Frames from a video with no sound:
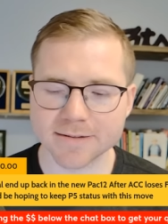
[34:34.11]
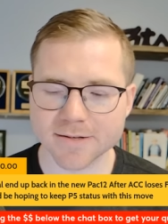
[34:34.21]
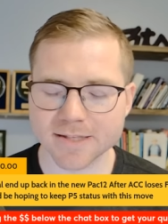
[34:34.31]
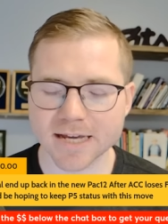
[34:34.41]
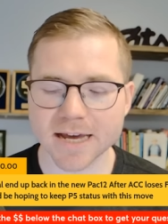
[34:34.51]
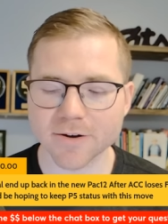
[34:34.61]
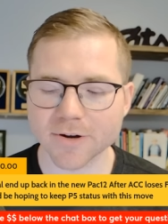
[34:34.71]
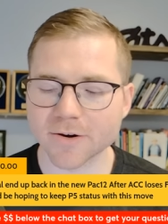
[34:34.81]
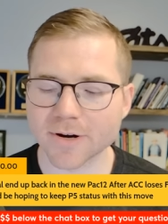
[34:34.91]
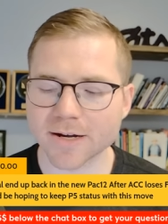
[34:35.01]

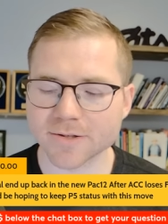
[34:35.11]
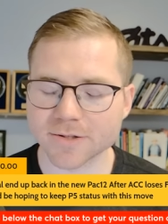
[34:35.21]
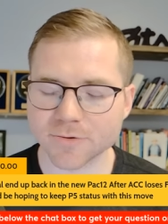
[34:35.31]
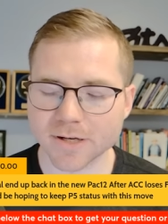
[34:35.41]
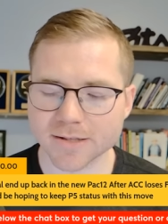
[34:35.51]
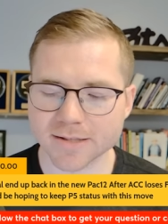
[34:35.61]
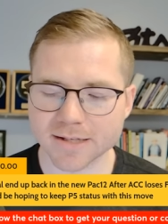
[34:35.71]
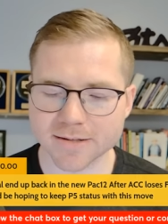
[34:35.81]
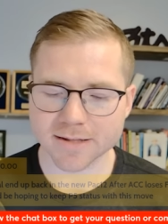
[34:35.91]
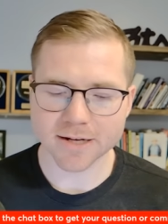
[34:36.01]
staggering around to
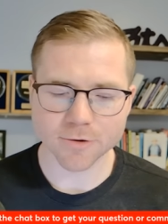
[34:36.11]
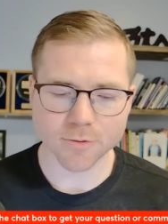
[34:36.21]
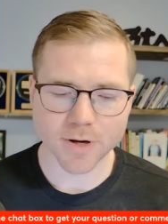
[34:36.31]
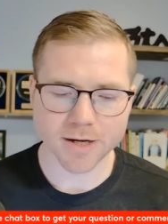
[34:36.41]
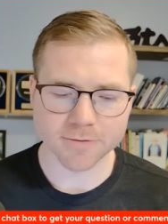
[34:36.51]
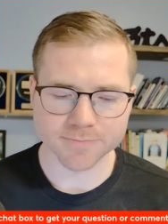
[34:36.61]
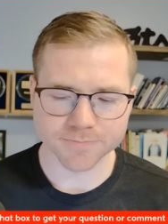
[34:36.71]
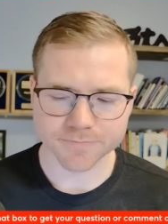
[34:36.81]
get to that a little while.